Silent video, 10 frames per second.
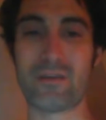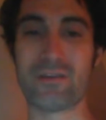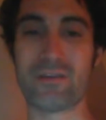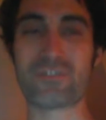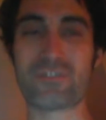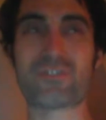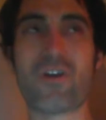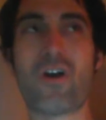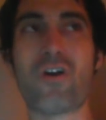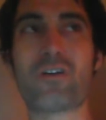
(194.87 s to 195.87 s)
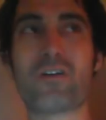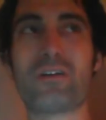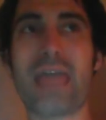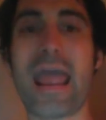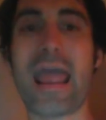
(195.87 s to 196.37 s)
Strong
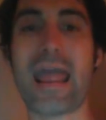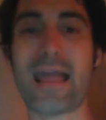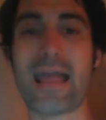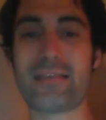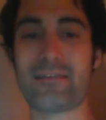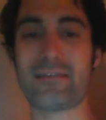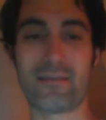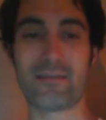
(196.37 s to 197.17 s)
hand.